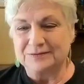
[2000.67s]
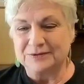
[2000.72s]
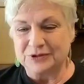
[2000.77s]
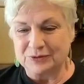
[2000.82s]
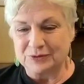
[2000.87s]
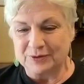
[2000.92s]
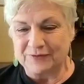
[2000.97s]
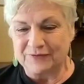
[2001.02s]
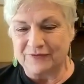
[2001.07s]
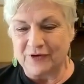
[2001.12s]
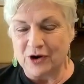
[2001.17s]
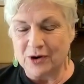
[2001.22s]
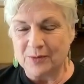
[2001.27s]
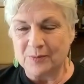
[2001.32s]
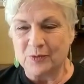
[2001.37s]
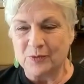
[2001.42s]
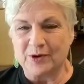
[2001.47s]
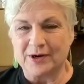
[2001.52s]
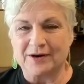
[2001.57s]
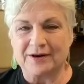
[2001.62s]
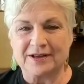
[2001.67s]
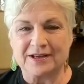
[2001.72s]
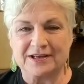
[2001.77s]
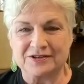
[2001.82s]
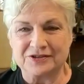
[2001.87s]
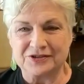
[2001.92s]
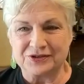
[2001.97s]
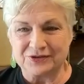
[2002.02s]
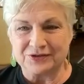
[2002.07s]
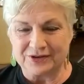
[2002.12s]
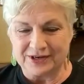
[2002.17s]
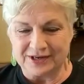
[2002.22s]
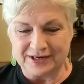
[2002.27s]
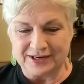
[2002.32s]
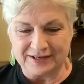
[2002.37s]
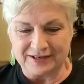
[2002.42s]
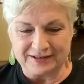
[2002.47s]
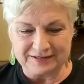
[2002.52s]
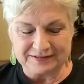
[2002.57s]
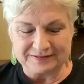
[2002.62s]
We're doing farm work
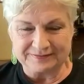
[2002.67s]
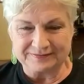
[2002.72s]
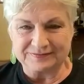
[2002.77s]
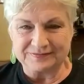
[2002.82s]
yesterday.